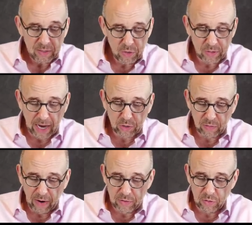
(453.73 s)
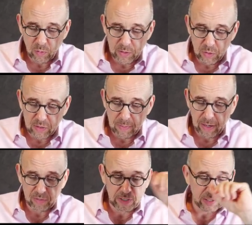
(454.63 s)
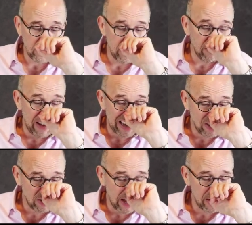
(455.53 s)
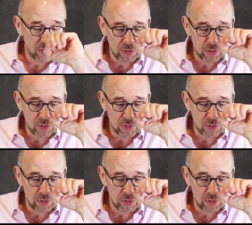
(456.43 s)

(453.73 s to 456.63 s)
Your doctor advises you to reduce the amount of saturated fat in your diet.